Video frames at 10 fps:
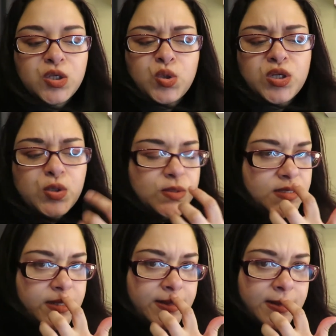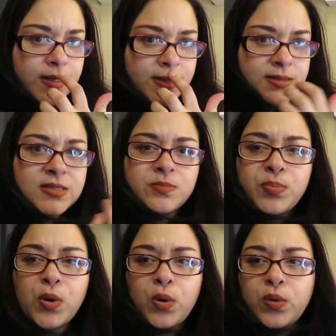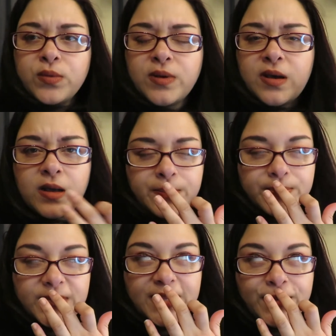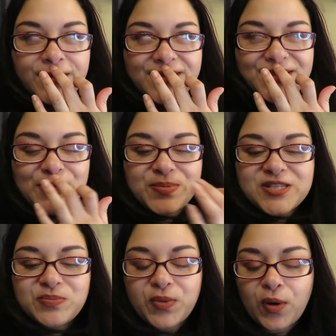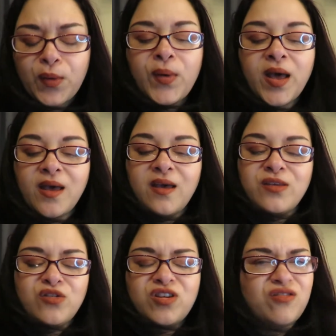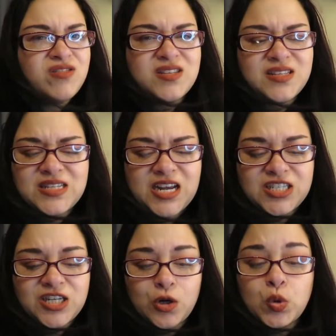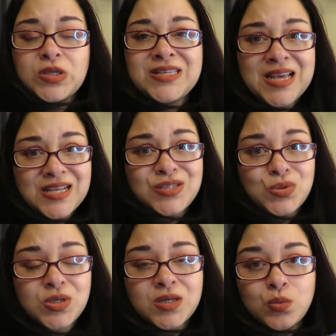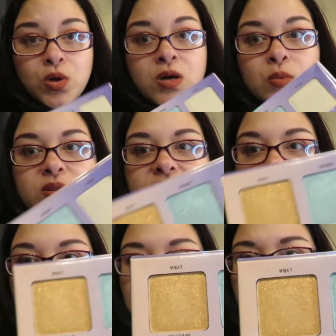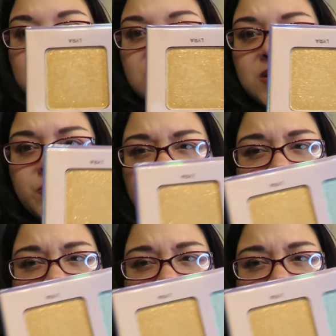You can use it in the bow, um, your cupid's bow. You can use it as an eyeshadow. Yes, you can work with these things. Be